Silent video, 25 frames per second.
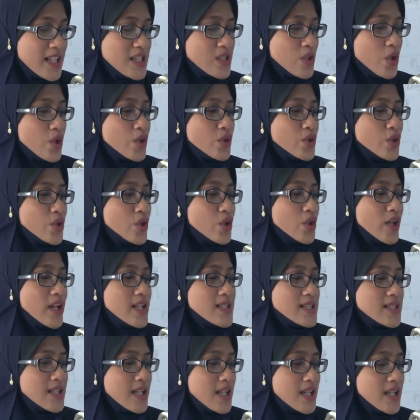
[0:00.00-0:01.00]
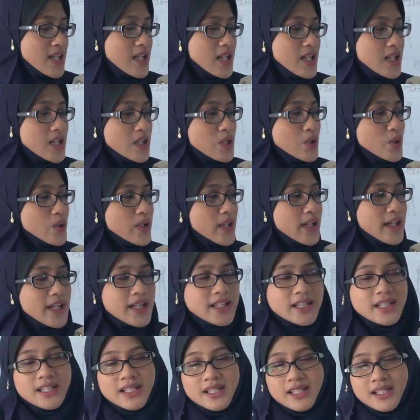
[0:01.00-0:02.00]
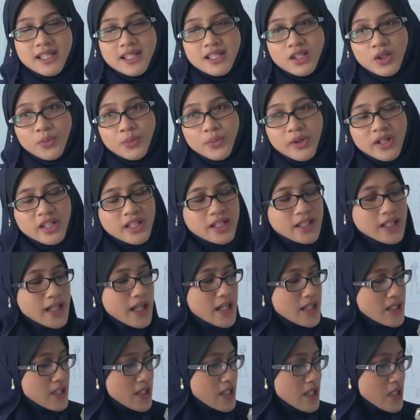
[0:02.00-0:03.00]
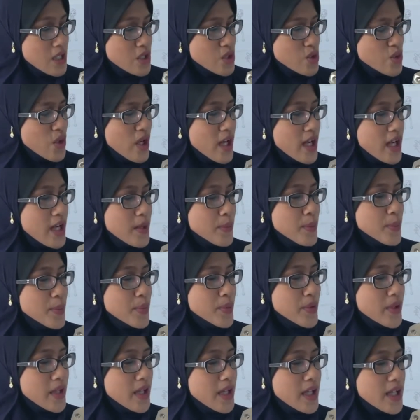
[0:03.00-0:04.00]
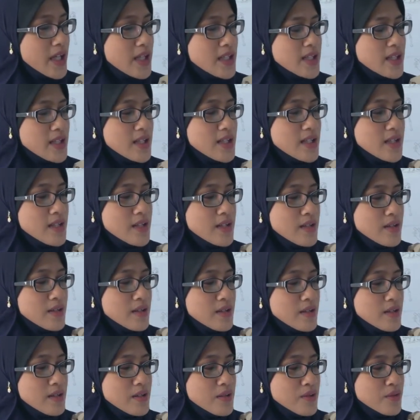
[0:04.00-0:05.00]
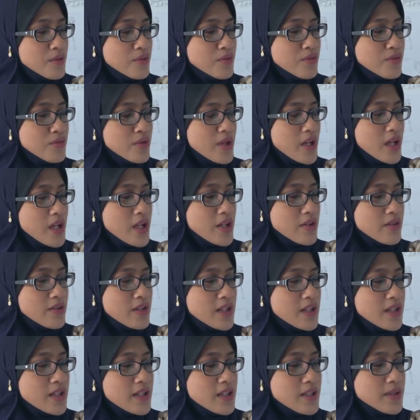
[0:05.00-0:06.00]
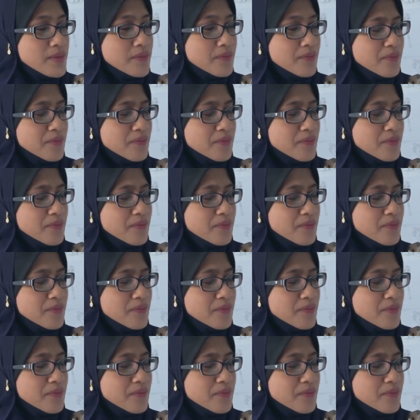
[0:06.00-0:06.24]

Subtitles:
on your essay, you can add here in your predicate. So I prayed very.